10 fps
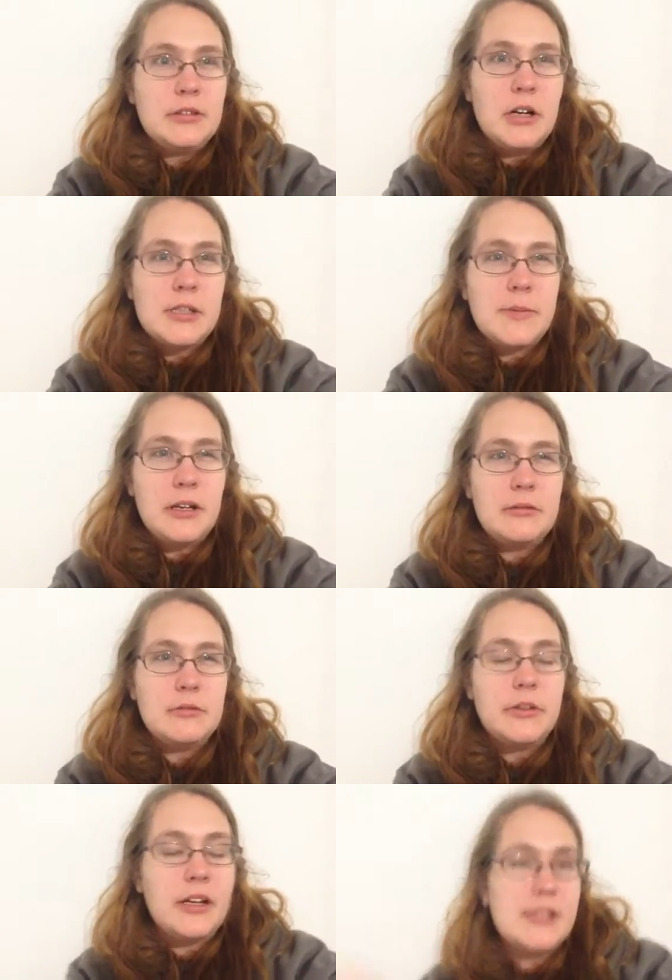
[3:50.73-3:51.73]
Hawke's Bay?
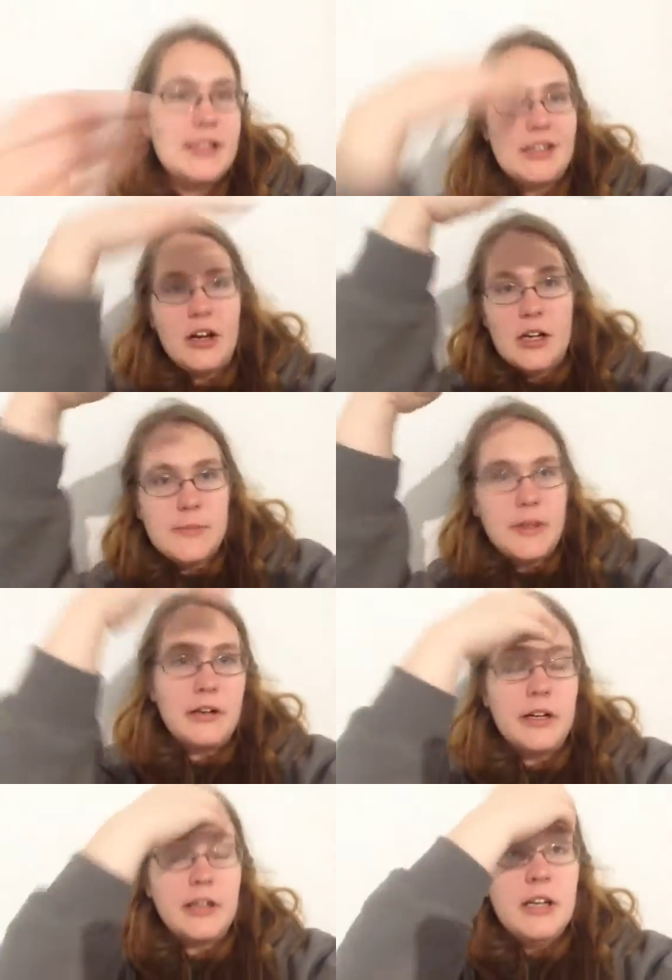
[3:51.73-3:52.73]
Yeah, it's in the Hawke's Bay
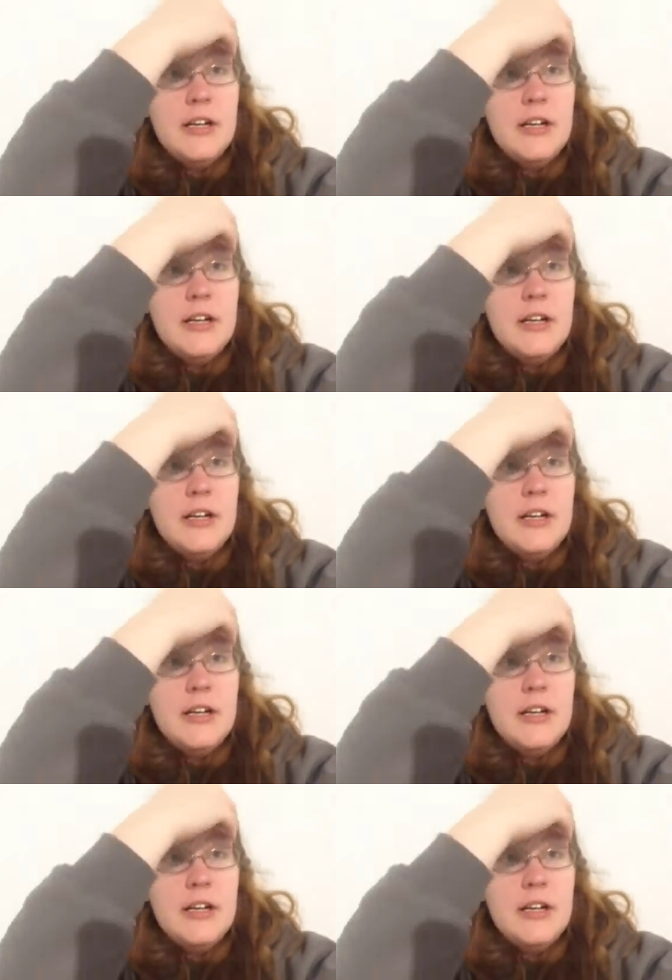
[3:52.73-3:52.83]
area.